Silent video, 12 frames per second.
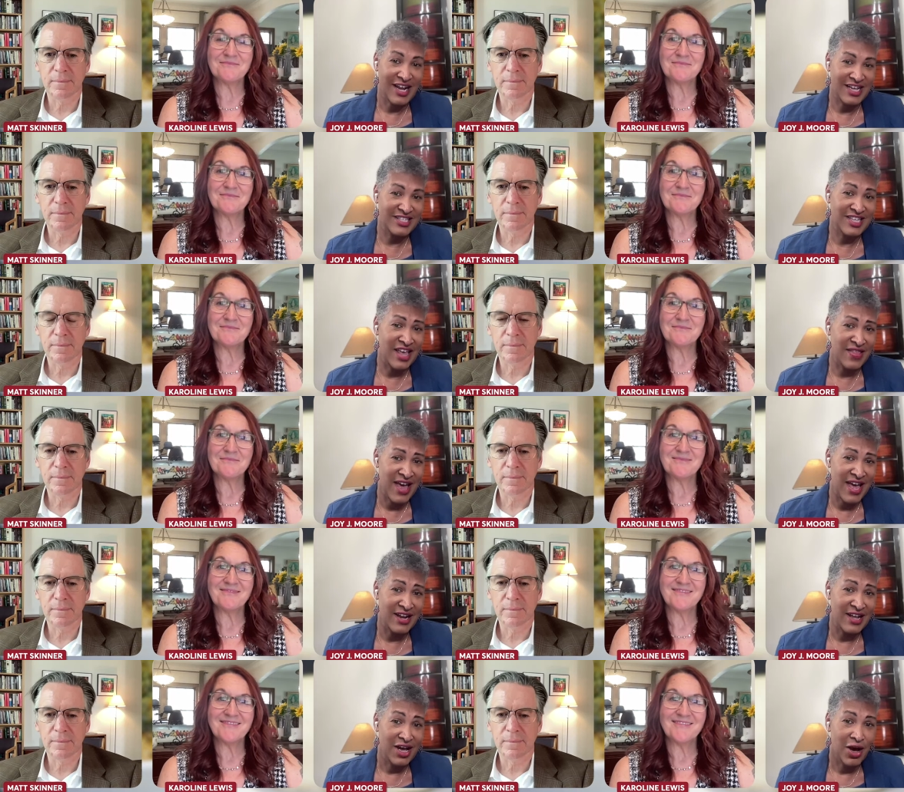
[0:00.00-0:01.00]
Speaker 1: I say
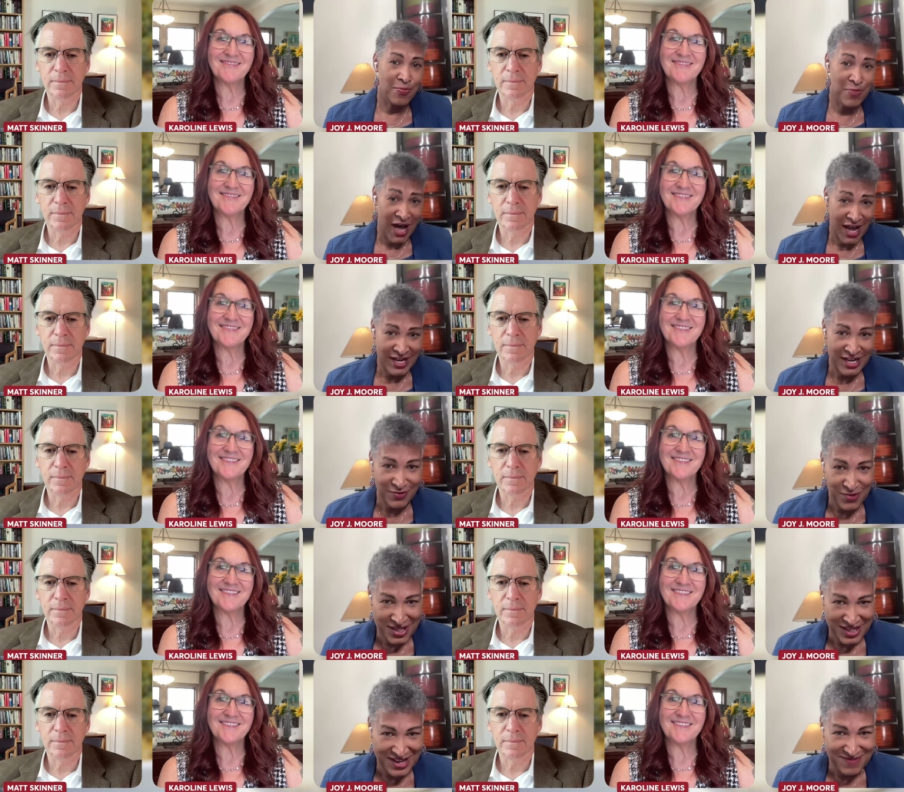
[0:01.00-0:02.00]
that? Abiding
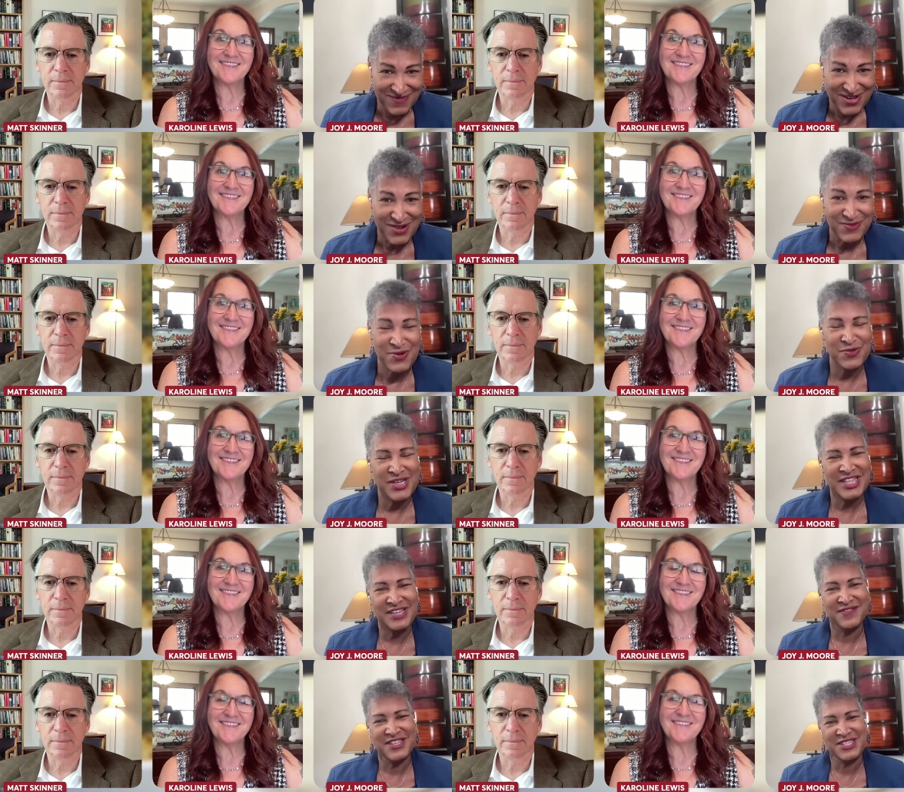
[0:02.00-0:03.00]
with Him when we
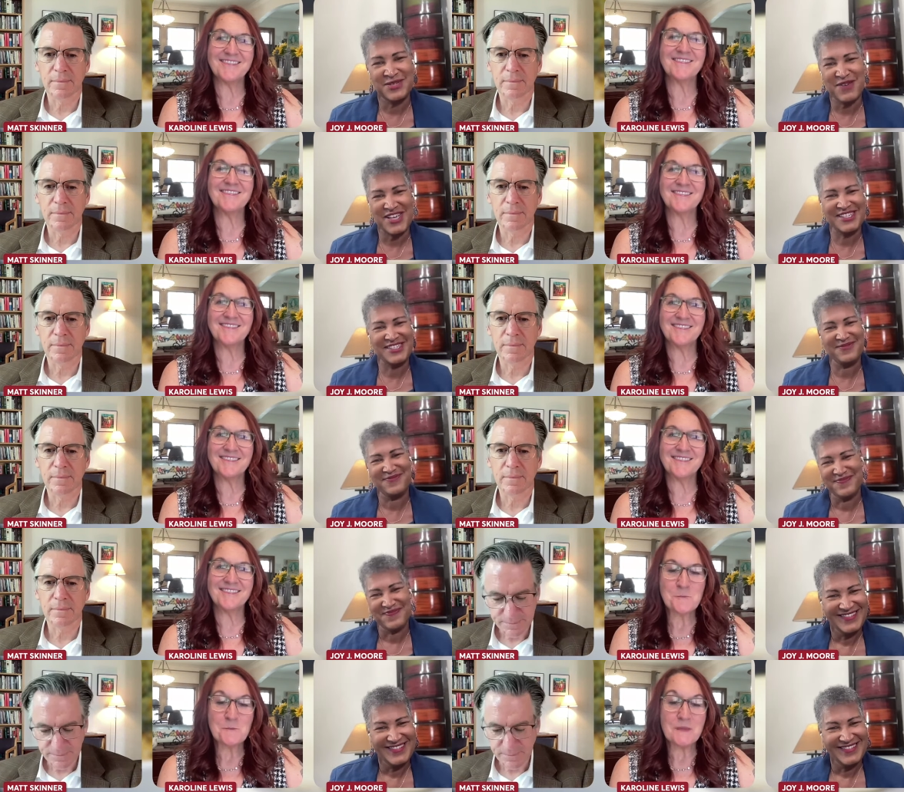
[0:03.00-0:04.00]
leave this space.
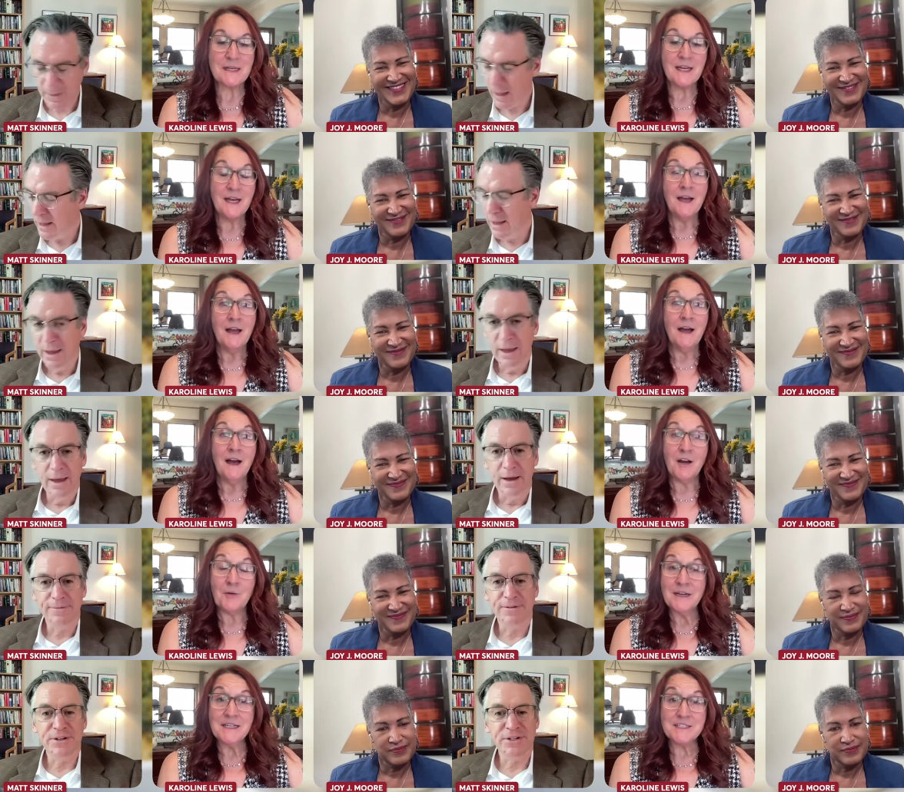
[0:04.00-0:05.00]

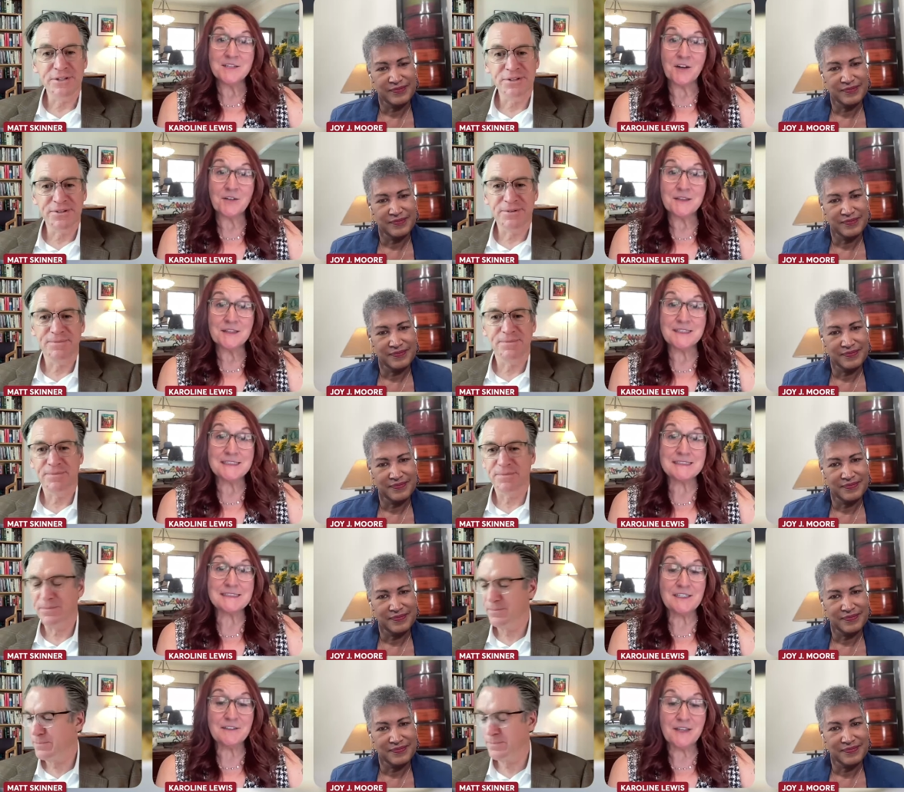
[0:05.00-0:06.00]
All right.
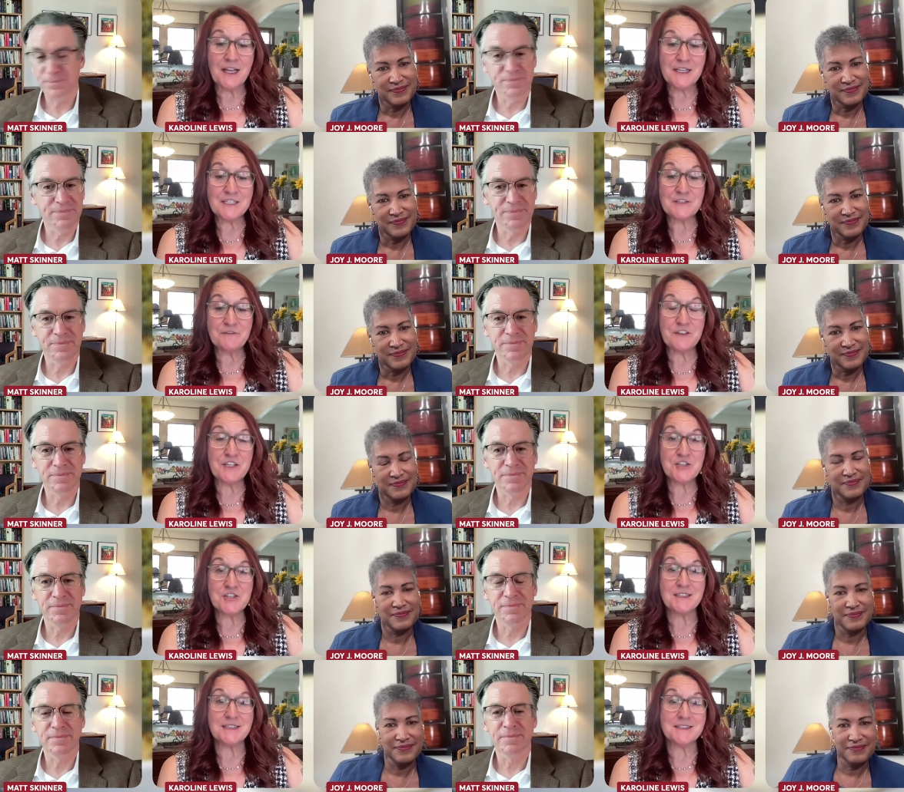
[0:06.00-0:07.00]
Speaker 2: Uh, last
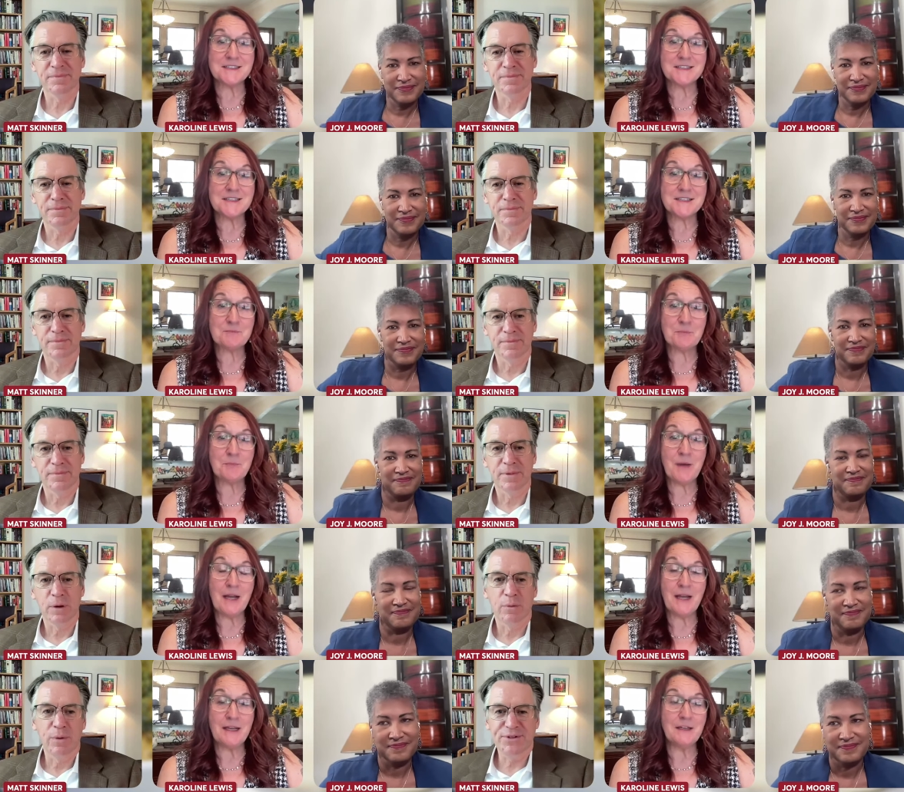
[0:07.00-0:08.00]
Ephesians.
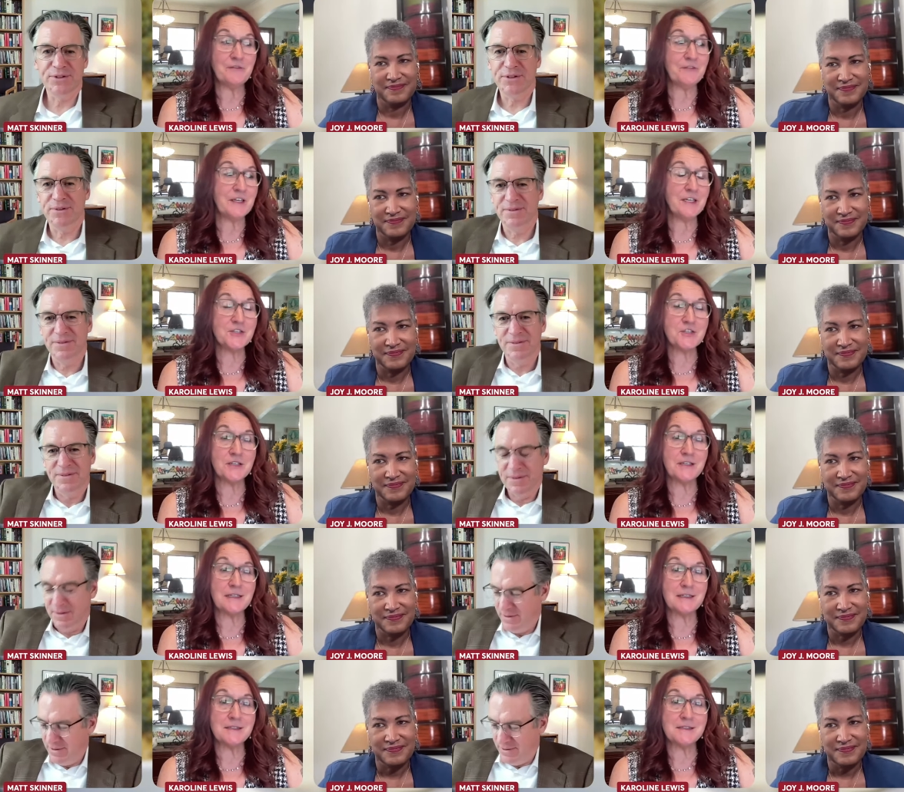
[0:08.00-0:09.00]
Bye,
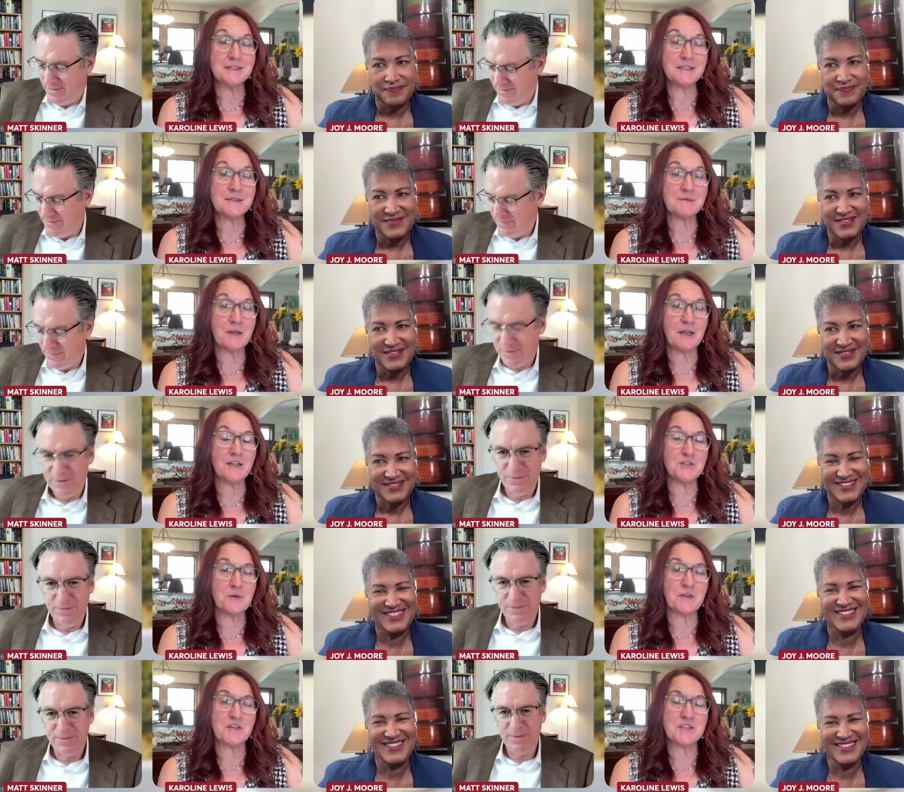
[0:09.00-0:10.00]
Ephesians. Gosh,
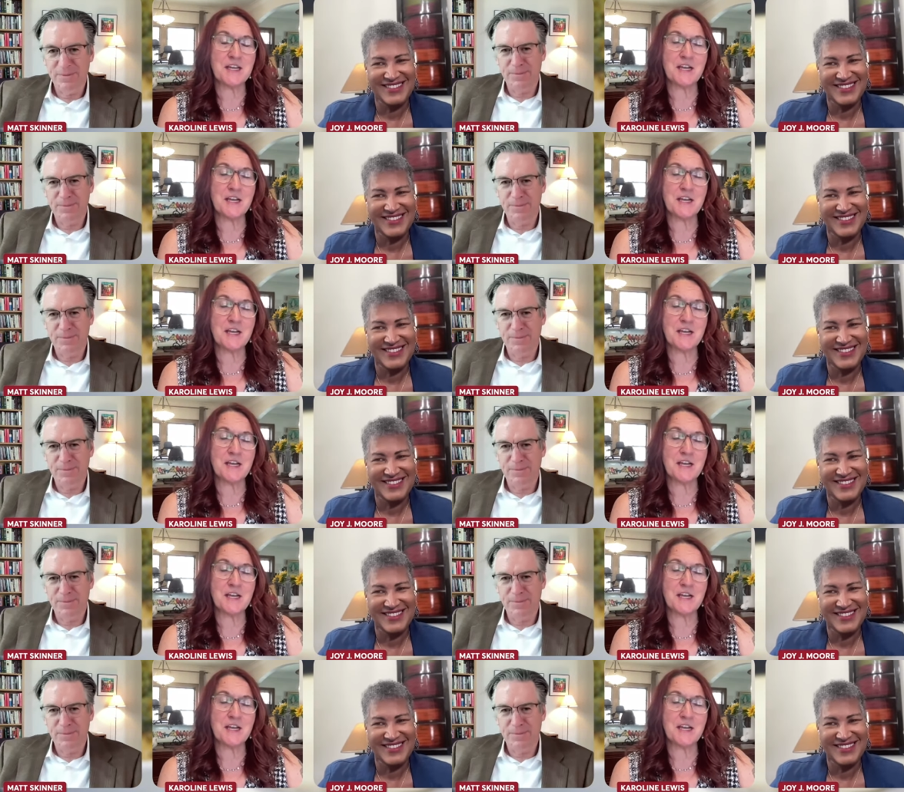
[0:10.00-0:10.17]
we have to say